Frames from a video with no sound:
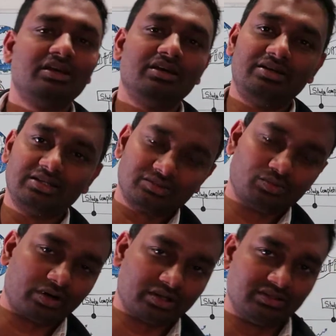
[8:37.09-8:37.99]
It doesn't
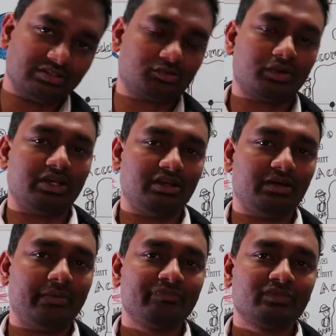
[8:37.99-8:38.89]
work in this way
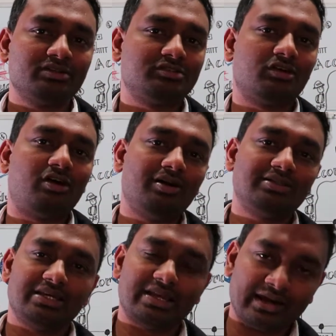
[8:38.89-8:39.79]
here. So all
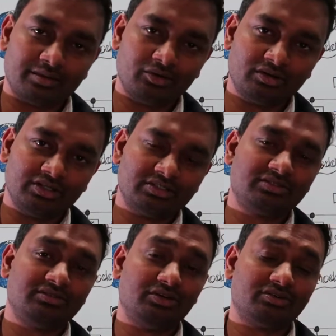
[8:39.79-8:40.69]
they care about is
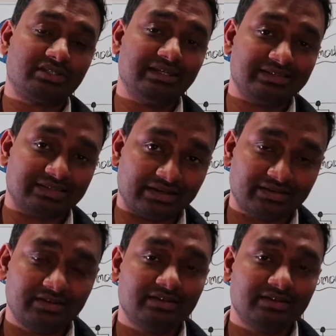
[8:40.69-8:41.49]
your skill set.